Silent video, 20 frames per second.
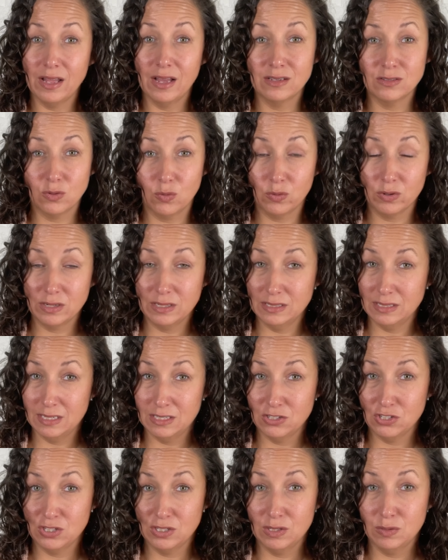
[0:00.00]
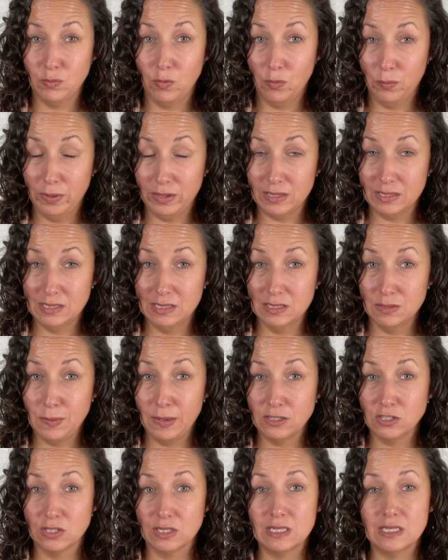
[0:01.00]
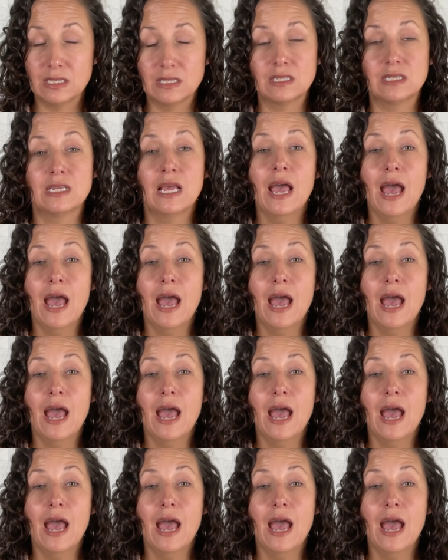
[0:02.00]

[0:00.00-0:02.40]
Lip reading: as orientation and mobility specialists.